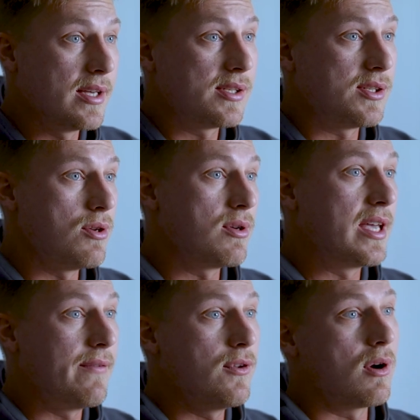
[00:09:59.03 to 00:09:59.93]
is to
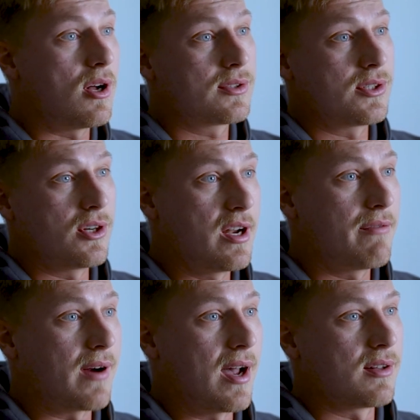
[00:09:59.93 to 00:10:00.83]
give you
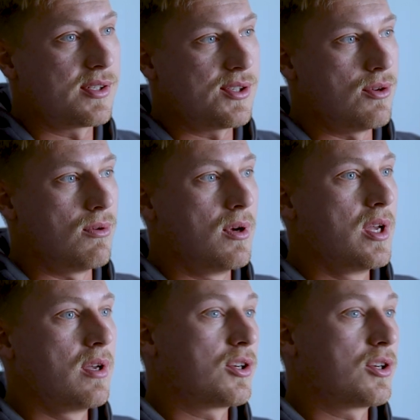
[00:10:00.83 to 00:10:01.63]
alternative routes to